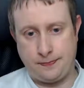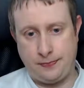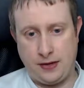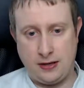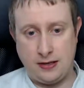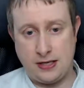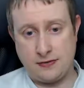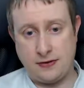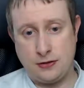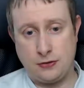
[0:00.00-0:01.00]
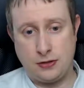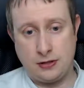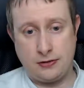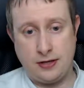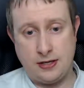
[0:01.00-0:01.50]
The next video you
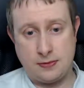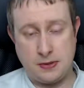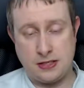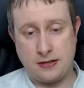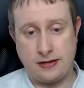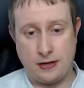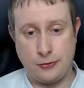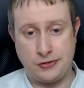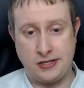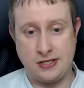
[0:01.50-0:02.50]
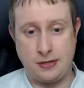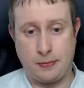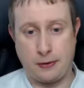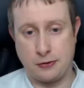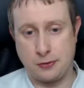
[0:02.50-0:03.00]
hear is basically that OCZ
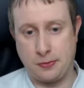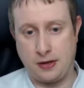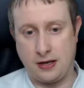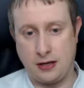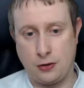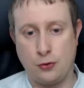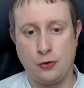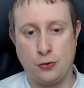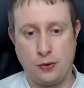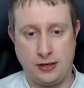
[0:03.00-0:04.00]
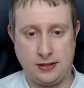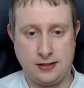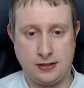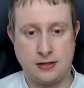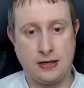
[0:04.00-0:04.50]
power supply coil
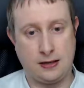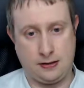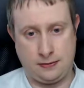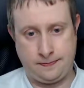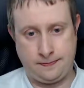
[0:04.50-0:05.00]
whining to hell.